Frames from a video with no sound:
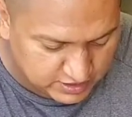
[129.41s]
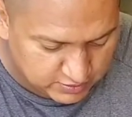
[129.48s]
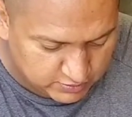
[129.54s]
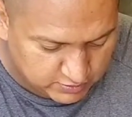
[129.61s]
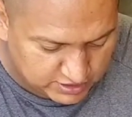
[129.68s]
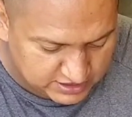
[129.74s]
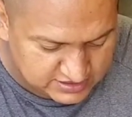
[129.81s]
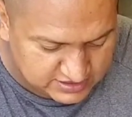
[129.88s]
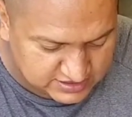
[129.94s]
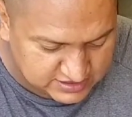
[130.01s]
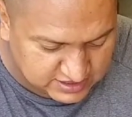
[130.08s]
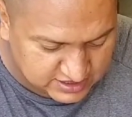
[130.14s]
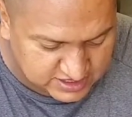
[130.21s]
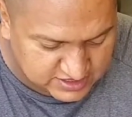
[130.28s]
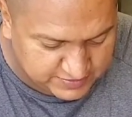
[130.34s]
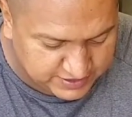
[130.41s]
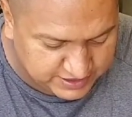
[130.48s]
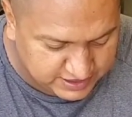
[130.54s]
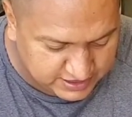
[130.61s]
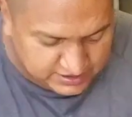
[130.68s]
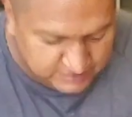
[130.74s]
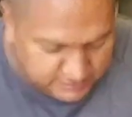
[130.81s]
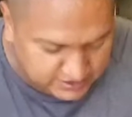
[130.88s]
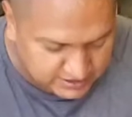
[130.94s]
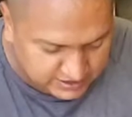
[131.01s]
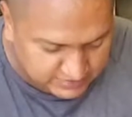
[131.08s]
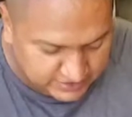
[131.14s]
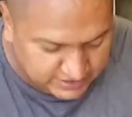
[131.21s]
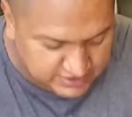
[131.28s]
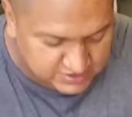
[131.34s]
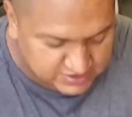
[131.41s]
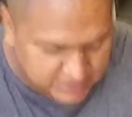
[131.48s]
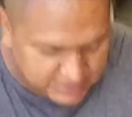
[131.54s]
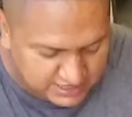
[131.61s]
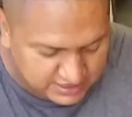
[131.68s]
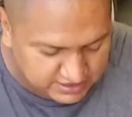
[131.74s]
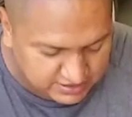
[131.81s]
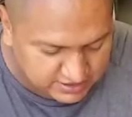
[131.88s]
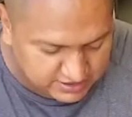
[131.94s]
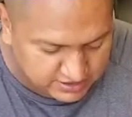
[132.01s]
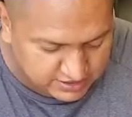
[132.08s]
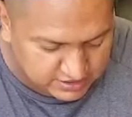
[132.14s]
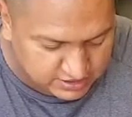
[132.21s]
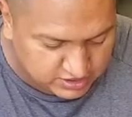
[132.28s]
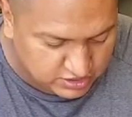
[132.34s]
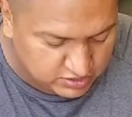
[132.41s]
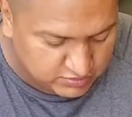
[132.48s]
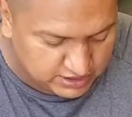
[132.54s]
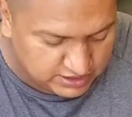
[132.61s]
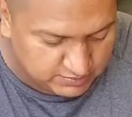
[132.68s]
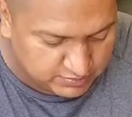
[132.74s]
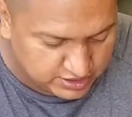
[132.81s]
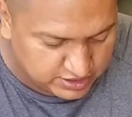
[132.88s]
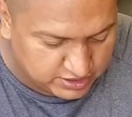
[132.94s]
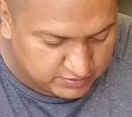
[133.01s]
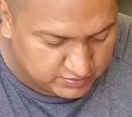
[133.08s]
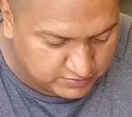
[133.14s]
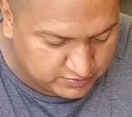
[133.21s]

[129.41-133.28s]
once they start spinning and they're dry, you might burn them.